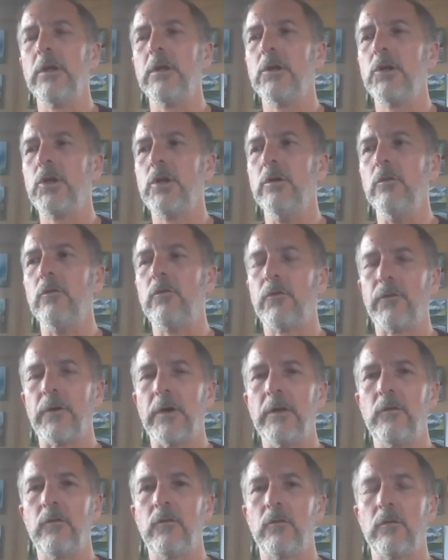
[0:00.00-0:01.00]
issues
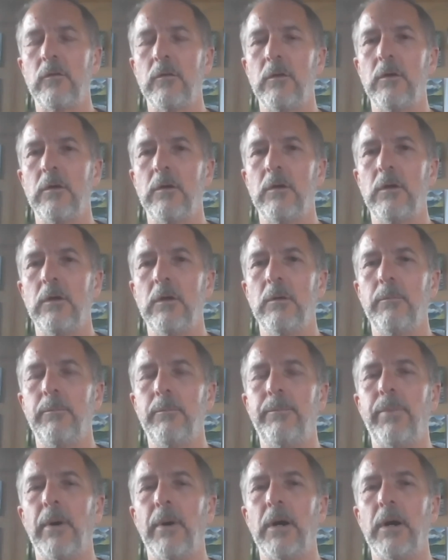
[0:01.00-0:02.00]
faced
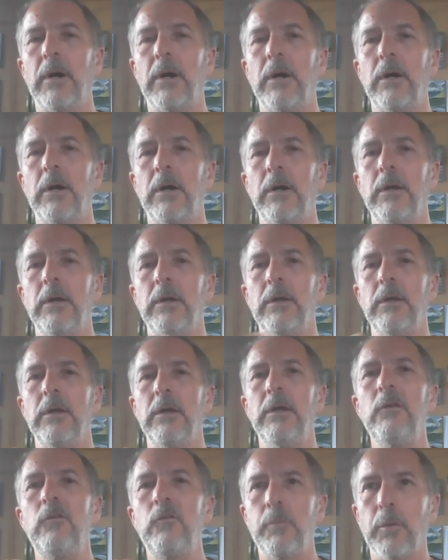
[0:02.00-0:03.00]
by
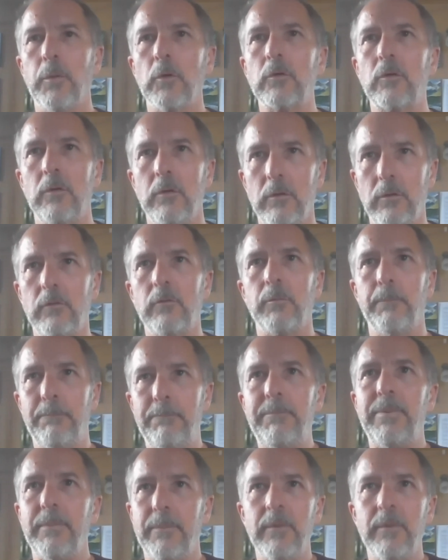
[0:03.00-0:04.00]
esports,
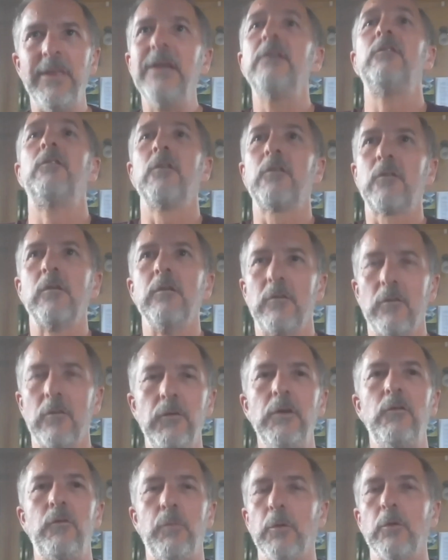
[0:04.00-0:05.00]
the existence of
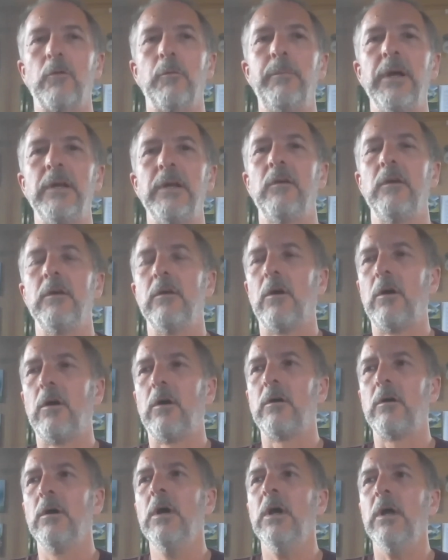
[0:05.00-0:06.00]
esports betting, are
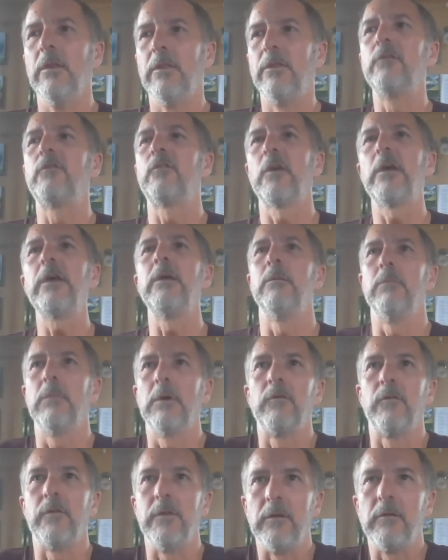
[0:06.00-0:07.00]
the same as
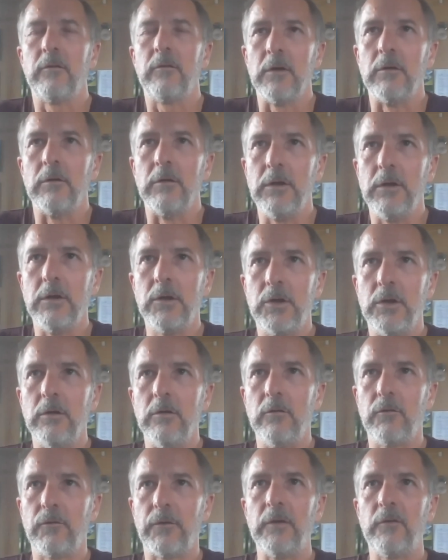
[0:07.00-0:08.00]
the integrity issues
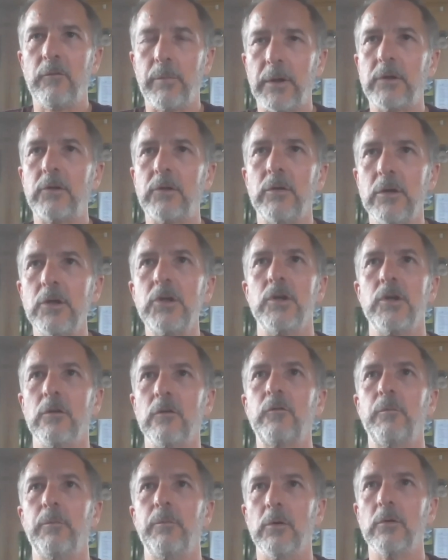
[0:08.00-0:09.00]
faced by traditional
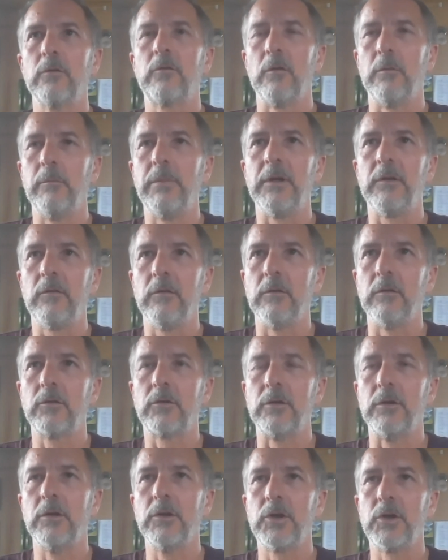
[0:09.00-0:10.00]
sports and betting on
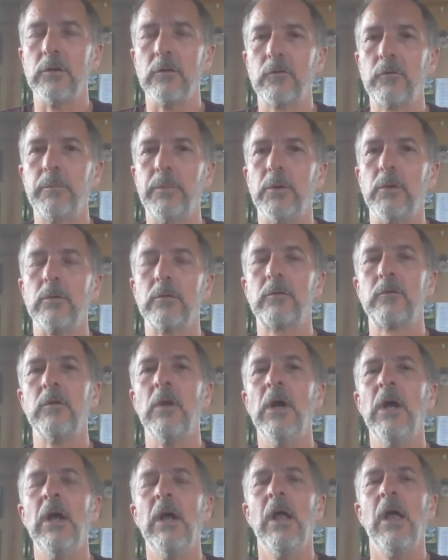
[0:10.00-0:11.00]
traditional sports.
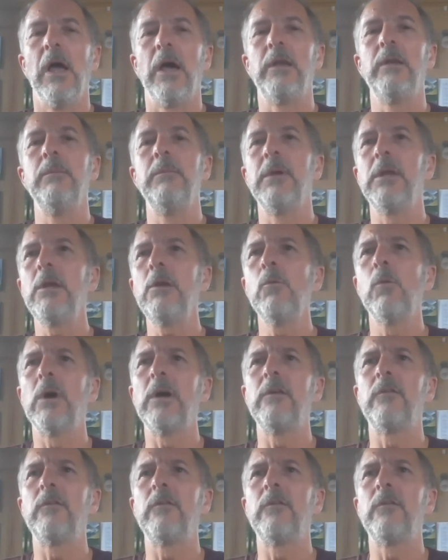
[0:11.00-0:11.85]
And in many ways,